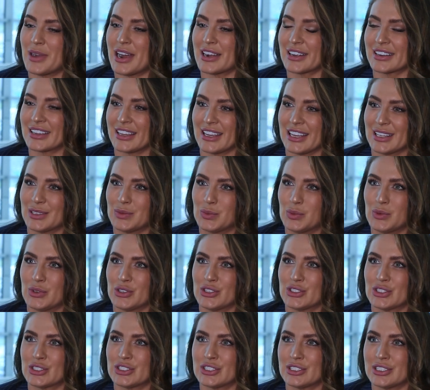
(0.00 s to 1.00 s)
market
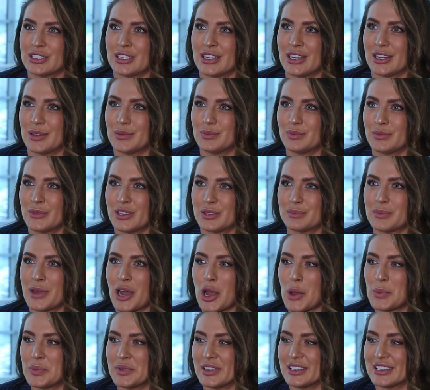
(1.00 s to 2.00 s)
was, in
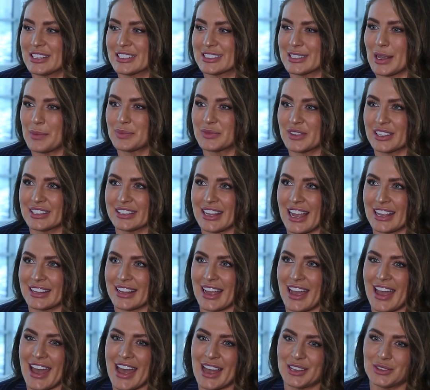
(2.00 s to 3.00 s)
my opinion, something that
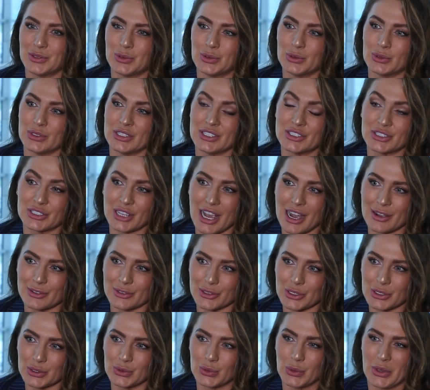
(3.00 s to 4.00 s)
I had to
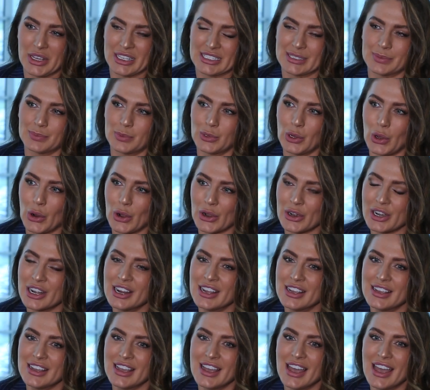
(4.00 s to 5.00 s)
discover, to explore.
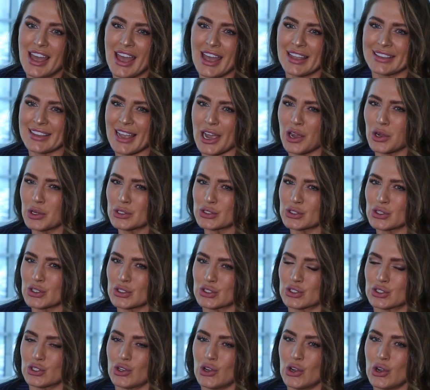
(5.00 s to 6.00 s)
And I also
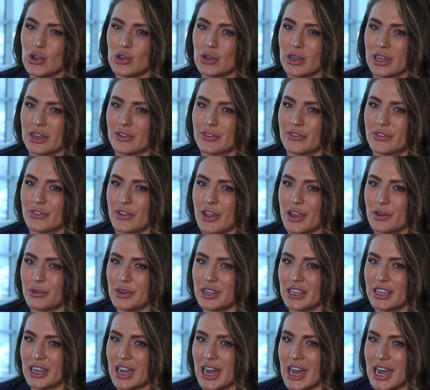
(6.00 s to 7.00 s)
saw a
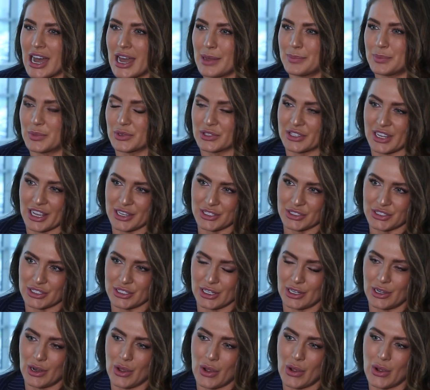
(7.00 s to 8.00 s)
very high
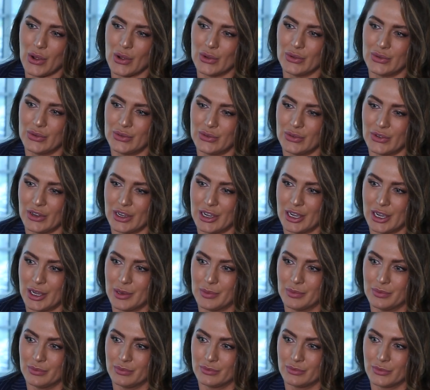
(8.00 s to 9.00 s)
potential of
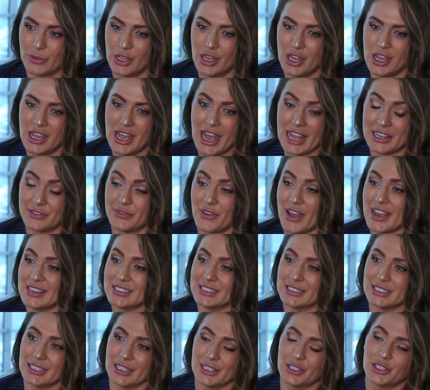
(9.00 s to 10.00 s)

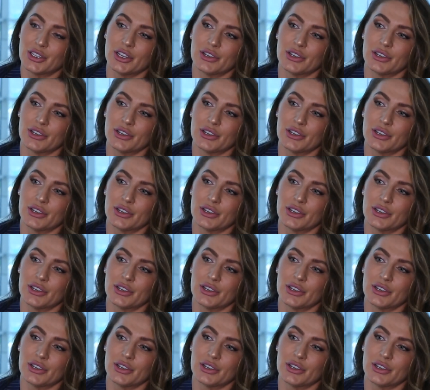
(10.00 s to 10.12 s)
advancing